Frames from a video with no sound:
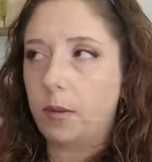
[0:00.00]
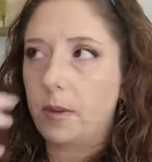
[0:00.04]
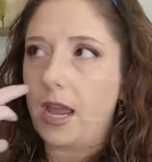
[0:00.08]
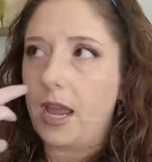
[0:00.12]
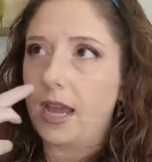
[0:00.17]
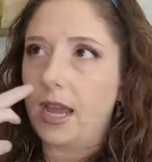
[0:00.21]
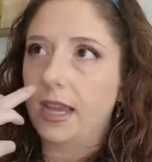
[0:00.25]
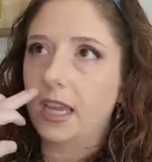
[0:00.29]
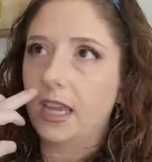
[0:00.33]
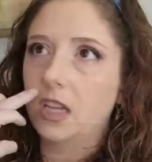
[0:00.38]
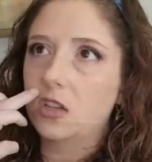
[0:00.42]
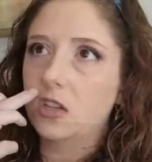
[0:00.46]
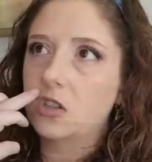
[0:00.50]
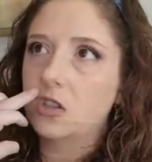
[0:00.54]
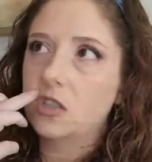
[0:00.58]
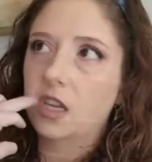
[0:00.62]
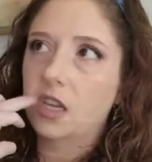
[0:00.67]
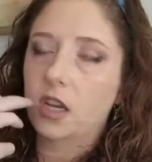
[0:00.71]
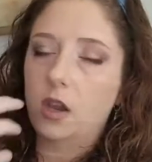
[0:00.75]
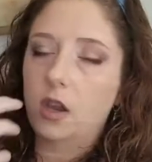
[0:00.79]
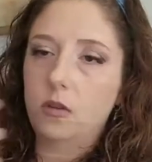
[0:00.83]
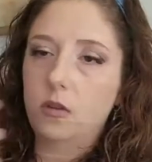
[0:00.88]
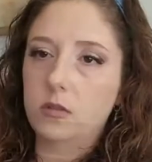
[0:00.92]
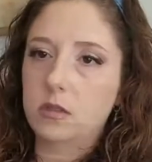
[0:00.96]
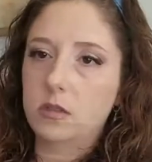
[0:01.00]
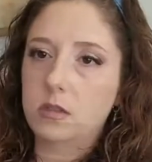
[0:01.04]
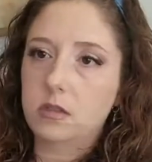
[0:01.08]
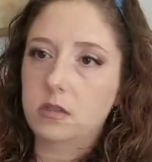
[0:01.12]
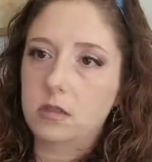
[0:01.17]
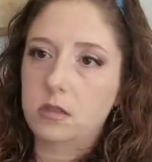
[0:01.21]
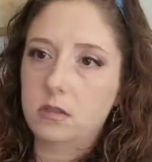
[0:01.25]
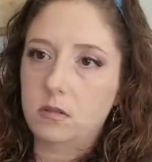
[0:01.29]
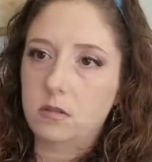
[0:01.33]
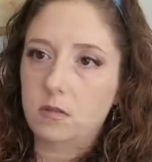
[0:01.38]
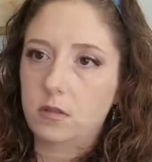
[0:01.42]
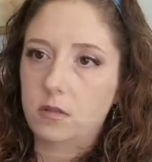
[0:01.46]
package that goes
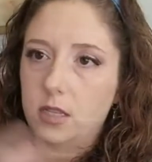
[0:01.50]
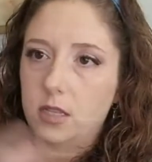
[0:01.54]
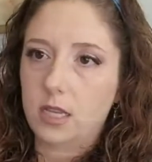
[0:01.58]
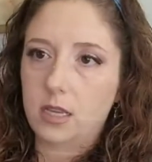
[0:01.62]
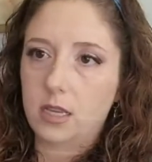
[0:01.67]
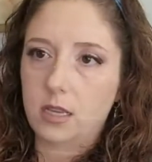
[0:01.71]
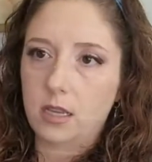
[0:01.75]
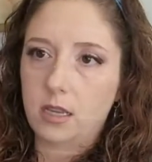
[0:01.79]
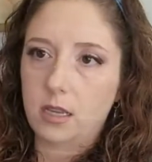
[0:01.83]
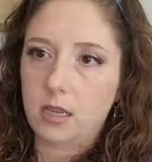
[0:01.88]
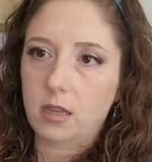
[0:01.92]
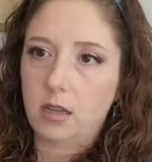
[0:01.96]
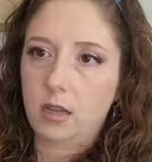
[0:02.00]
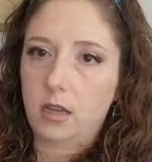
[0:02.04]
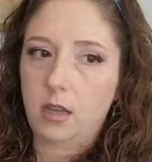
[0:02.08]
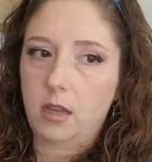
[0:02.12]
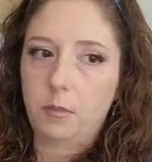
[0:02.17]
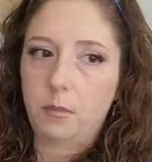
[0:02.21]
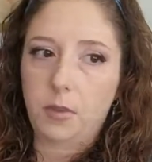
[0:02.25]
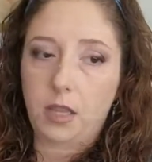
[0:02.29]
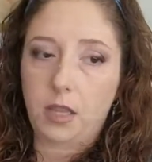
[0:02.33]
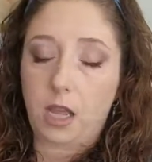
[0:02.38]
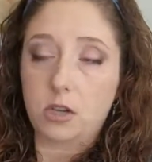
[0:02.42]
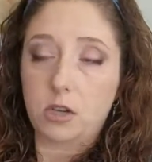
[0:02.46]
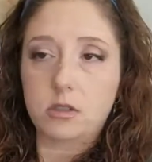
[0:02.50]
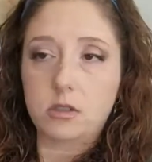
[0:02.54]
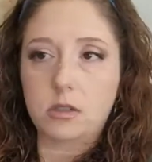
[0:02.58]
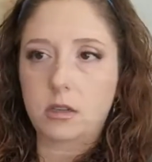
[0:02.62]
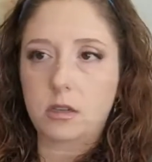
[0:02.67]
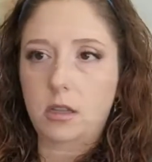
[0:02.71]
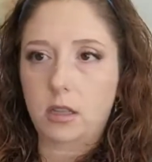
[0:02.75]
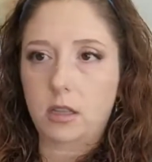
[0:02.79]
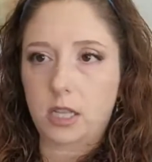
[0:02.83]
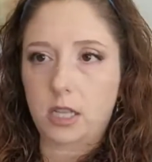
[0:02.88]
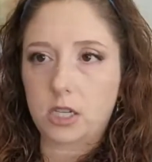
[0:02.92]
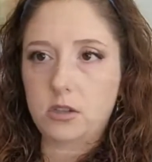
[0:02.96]
into the
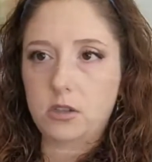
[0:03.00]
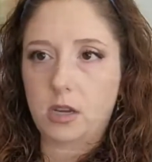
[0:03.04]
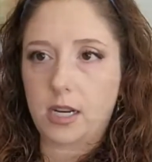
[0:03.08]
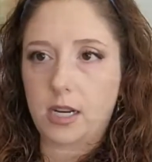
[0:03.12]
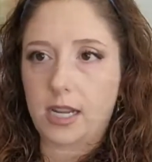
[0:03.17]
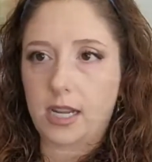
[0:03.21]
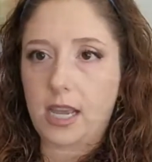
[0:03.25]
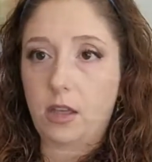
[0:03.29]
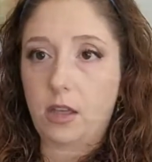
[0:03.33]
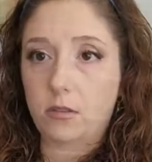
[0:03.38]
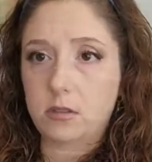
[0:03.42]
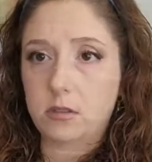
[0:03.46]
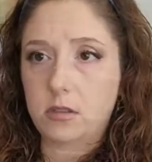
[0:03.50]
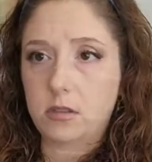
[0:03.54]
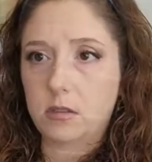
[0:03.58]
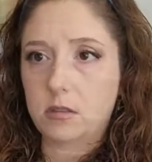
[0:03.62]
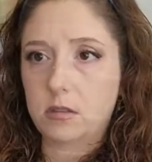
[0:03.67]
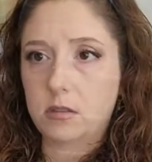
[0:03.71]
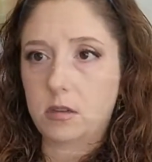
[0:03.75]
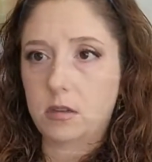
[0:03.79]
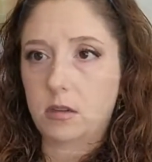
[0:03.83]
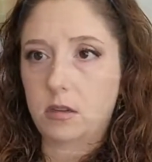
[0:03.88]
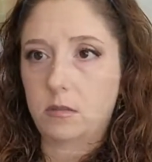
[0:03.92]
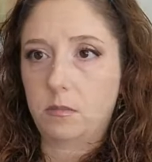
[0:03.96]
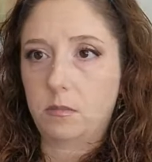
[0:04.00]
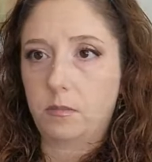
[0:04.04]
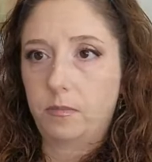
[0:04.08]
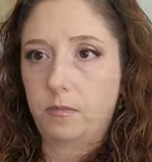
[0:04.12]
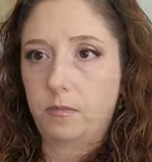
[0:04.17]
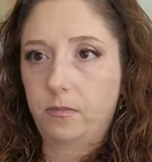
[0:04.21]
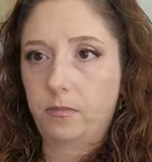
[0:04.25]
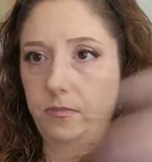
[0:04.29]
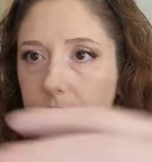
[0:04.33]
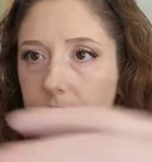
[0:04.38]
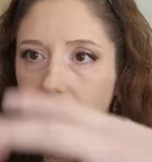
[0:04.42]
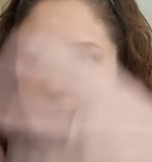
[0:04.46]
electronic health system,
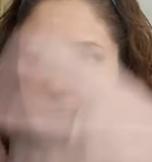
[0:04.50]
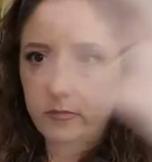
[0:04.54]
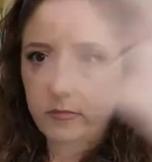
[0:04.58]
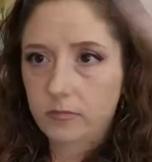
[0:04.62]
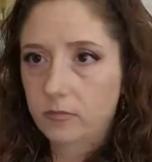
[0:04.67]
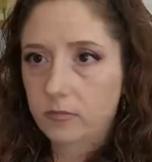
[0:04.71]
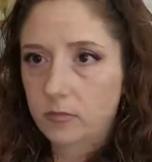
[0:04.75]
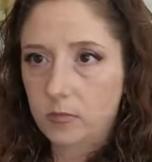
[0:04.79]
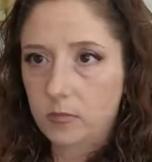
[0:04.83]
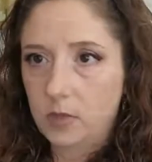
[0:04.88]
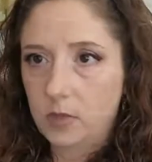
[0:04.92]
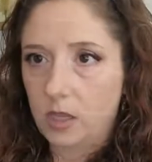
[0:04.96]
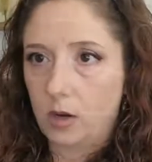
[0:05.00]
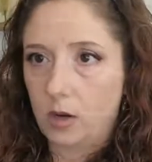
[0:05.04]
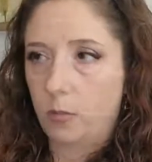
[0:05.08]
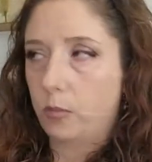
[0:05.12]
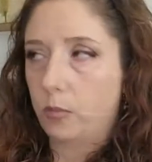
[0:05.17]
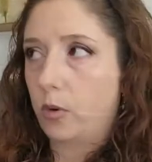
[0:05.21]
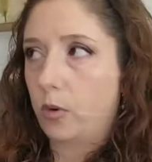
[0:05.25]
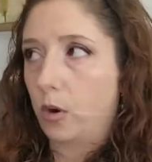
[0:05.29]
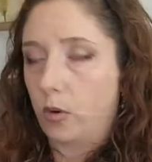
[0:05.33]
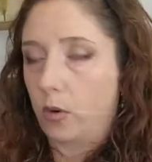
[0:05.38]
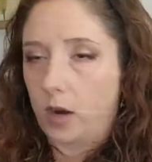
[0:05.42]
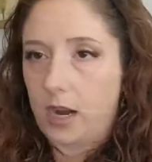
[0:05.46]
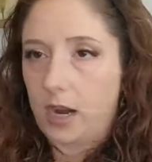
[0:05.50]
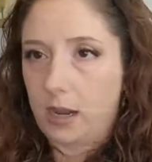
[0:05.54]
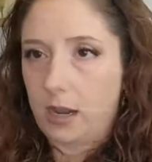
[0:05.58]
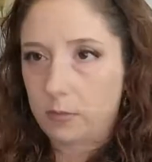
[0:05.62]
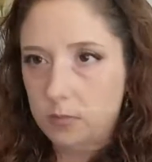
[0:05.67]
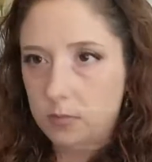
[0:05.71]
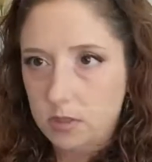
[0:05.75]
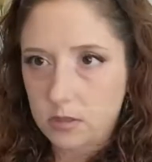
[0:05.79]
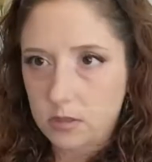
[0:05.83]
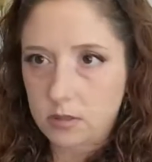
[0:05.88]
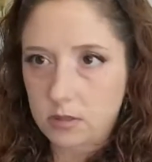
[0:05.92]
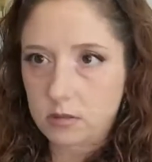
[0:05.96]

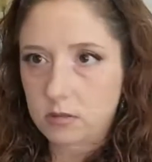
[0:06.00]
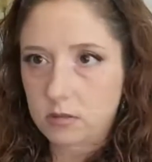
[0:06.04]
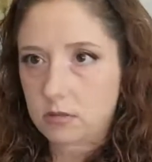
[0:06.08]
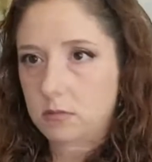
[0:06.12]
programs.